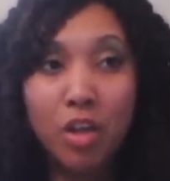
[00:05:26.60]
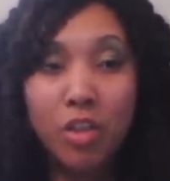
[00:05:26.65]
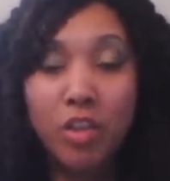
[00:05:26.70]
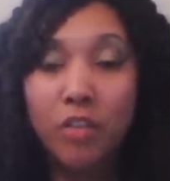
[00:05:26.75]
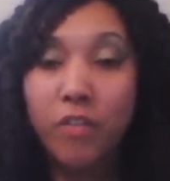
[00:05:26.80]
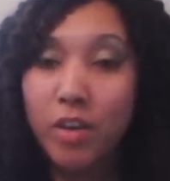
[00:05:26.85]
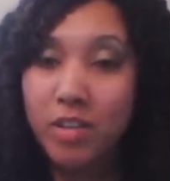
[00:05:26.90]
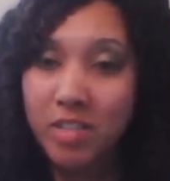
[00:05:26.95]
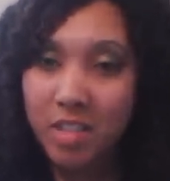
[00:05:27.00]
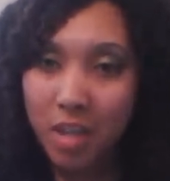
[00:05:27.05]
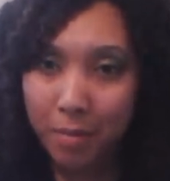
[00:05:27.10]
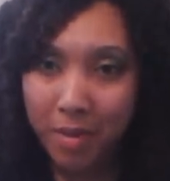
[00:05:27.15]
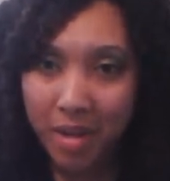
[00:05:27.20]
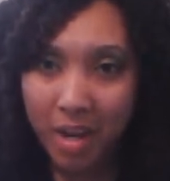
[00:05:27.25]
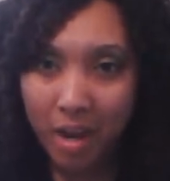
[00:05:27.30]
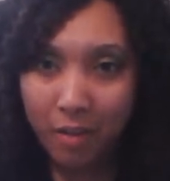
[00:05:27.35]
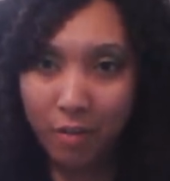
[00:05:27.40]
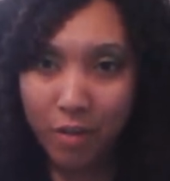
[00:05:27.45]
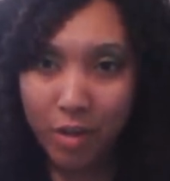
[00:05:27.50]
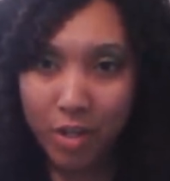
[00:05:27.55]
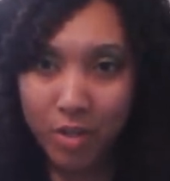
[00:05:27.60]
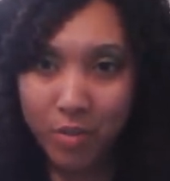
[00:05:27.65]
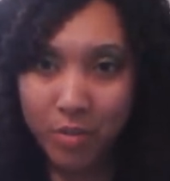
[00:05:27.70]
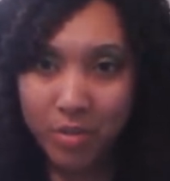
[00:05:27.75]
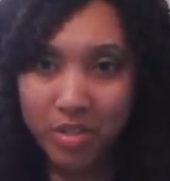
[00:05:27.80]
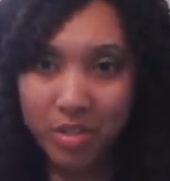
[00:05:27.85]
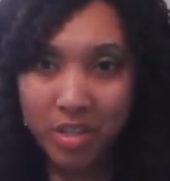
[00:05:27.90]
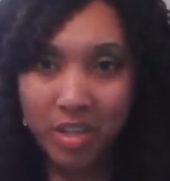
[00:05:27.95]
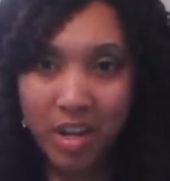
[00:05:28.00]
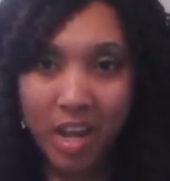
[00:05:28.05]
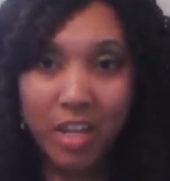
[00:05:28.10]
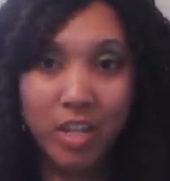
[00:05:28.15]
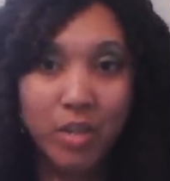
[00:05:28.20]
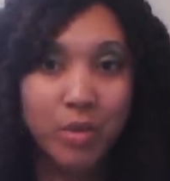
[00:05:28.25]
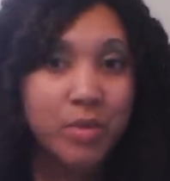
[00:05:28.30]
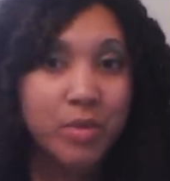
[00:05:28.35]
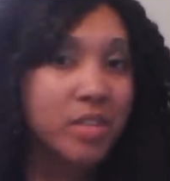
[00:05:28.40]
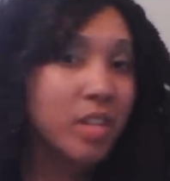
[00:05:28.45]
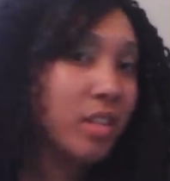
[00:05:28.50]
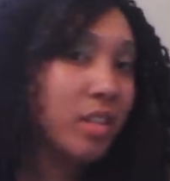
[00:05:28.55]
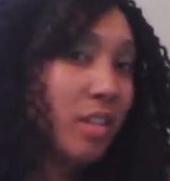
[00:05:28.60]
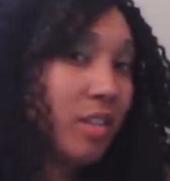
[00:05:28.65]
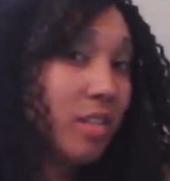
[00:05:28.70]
the first time that I ever used it, I used it